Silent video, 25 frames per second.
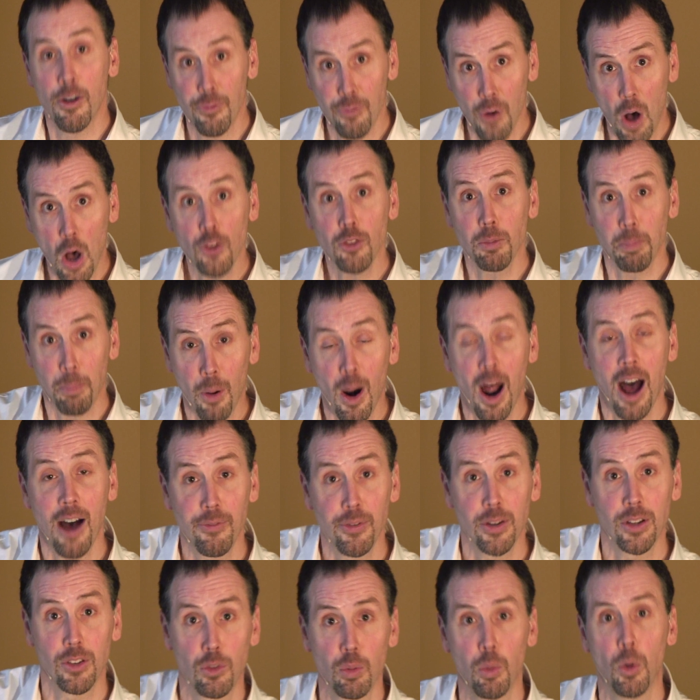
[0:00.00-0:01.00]
False
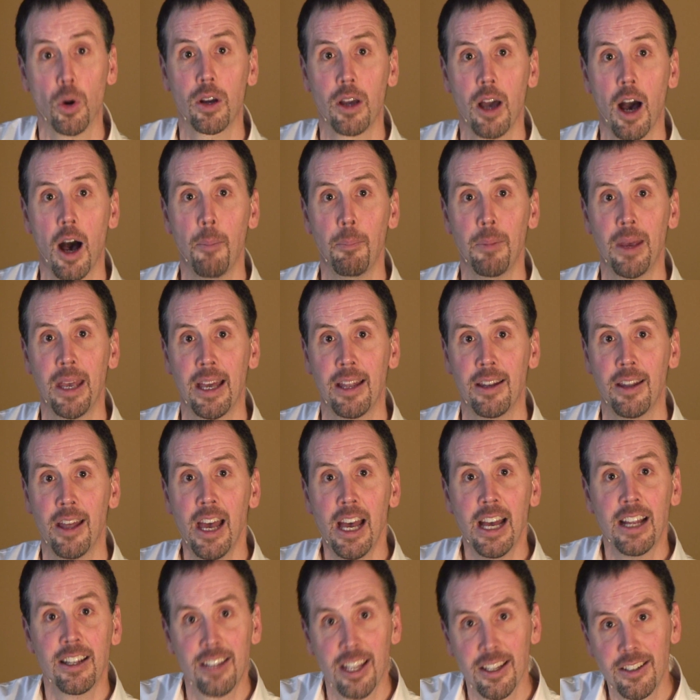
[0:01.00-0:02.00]
prophets will come in
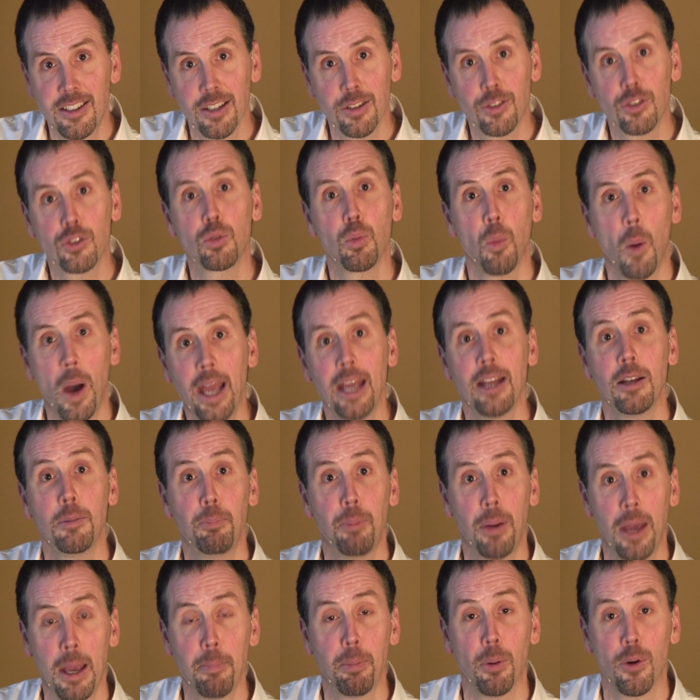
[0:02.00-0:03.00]
to
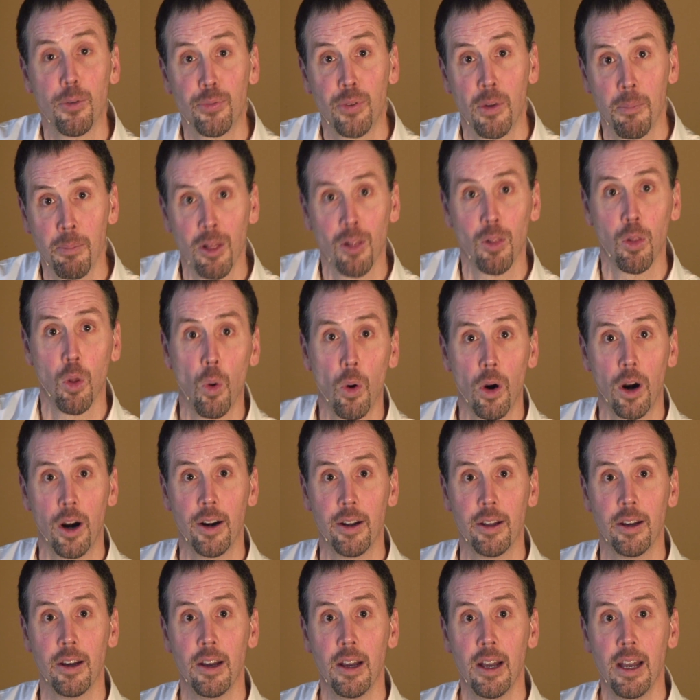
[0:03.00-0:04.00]
dissuade people from the
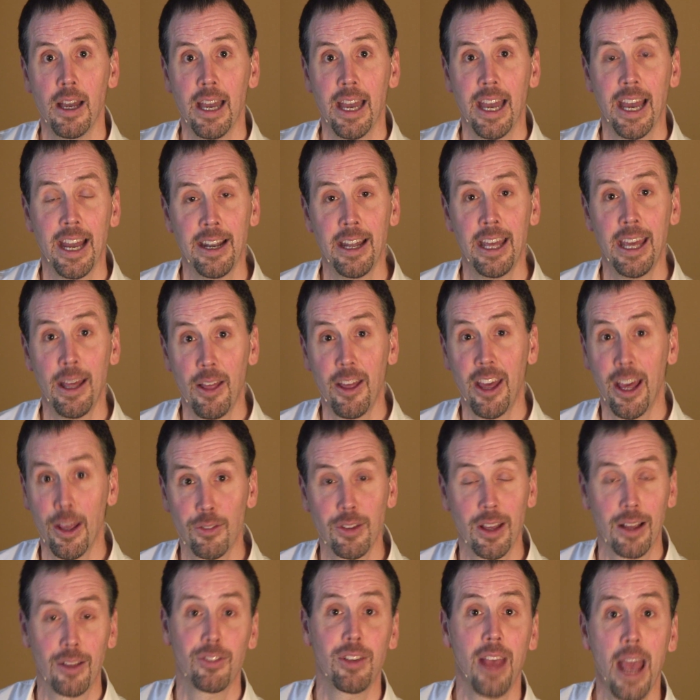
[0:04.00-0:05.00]
Lord. And
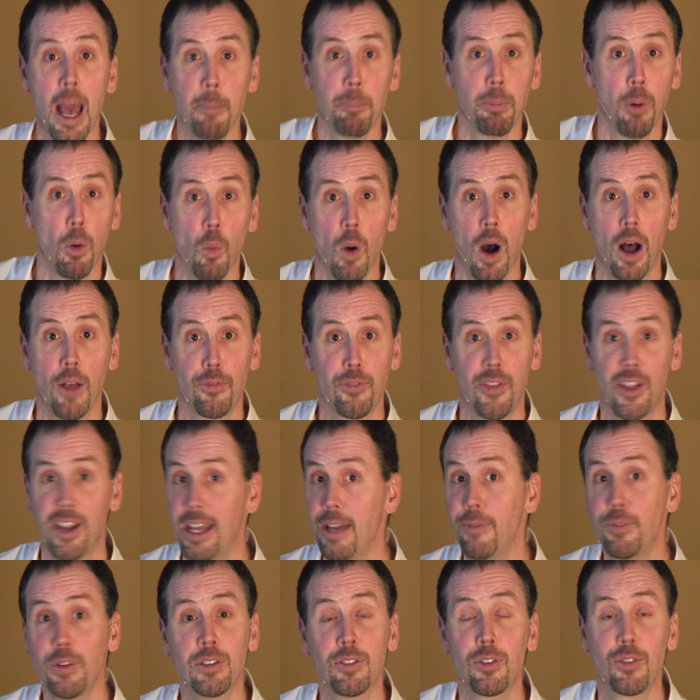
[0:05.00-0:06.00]
his example was that
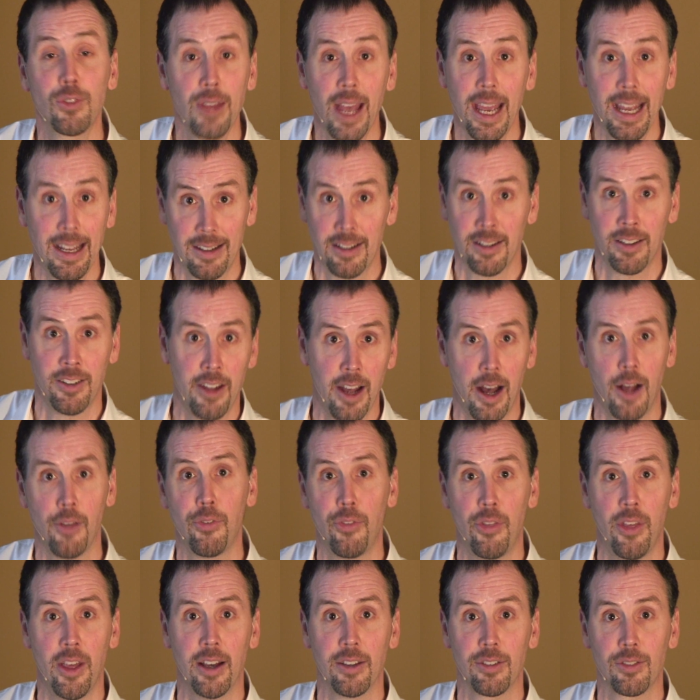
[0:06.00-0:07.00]
even Satan
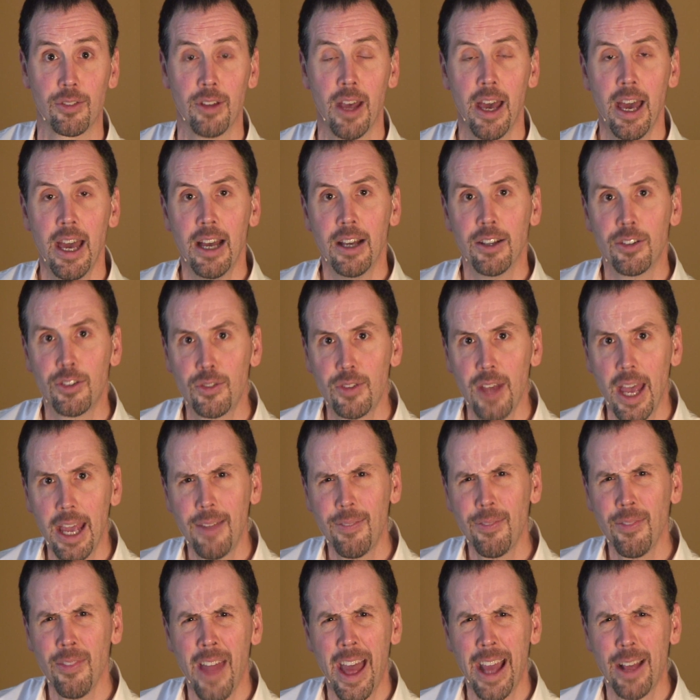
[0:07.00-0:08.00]
does this.
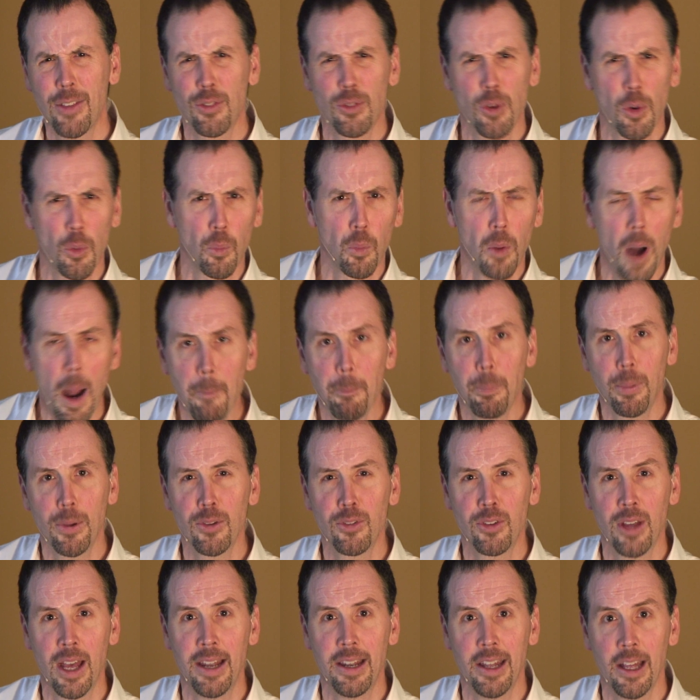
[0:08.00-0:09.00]
Satan likes to
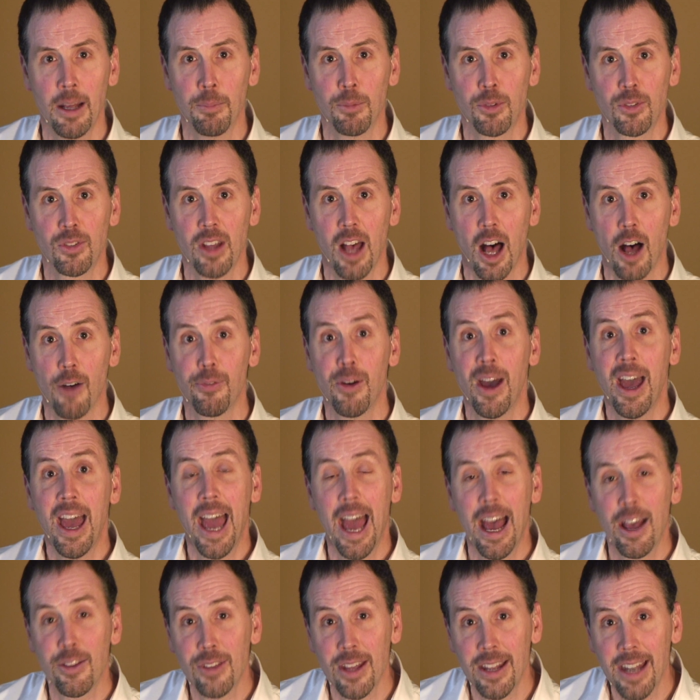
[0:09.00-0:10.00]
represent himself
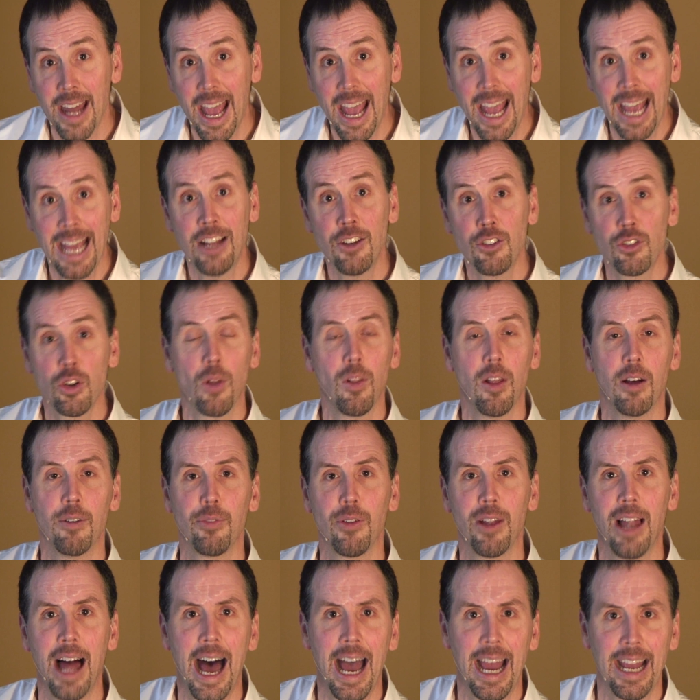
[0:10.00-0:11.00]
as an angel
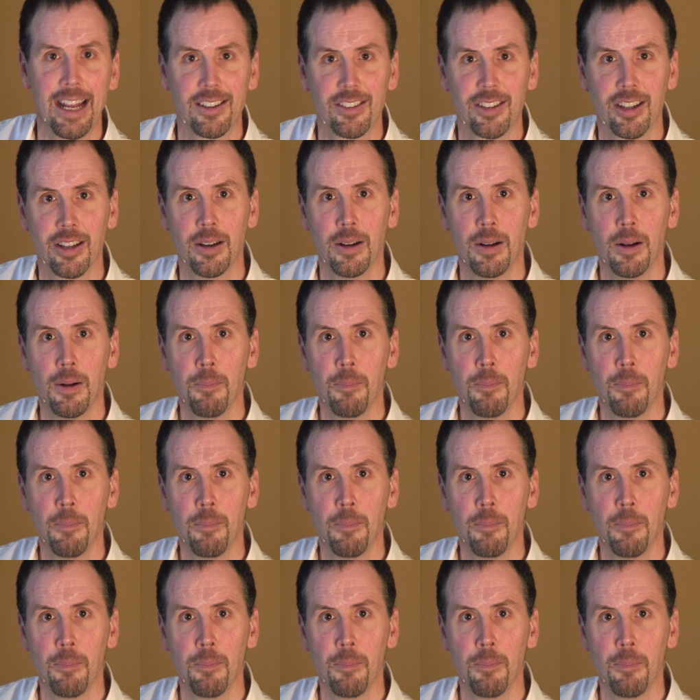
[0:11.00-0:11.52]
of light.